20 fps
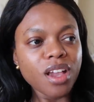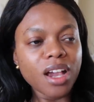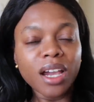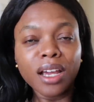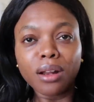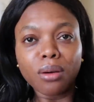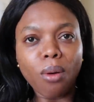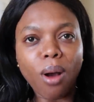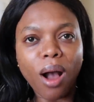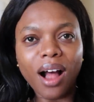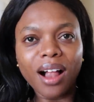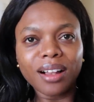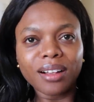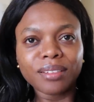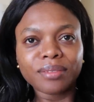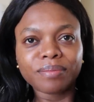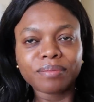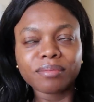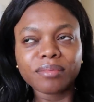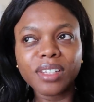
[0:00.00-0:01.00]
in a
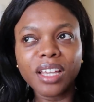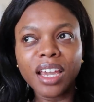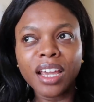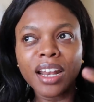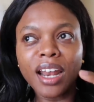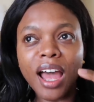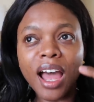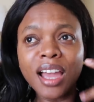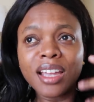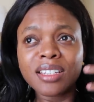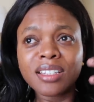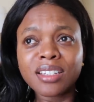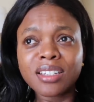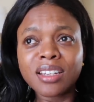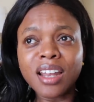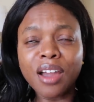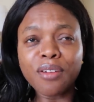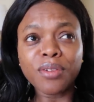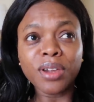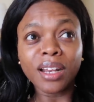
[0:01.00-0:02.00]
while. And I did
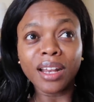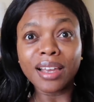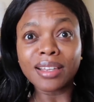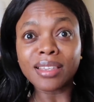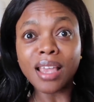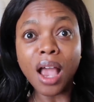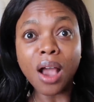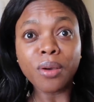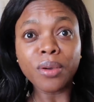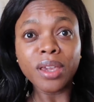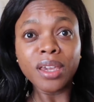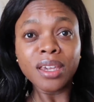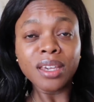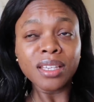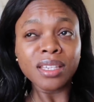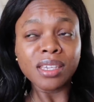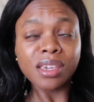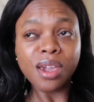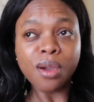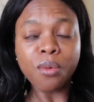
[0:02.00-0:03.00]
not realize how
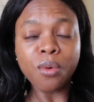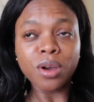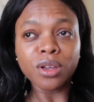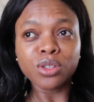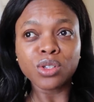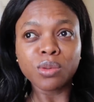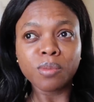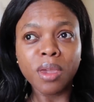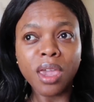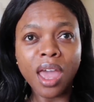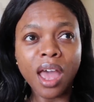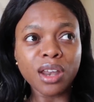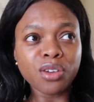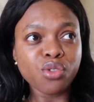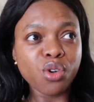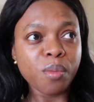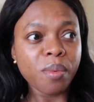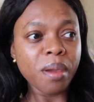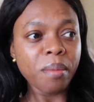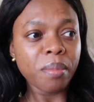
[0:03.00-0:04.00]
easy it was to make
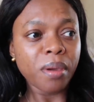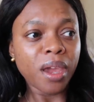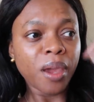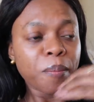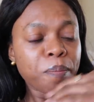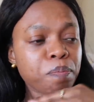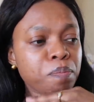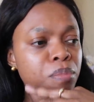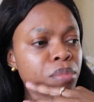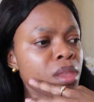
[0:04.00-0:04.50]
cacio e pepe.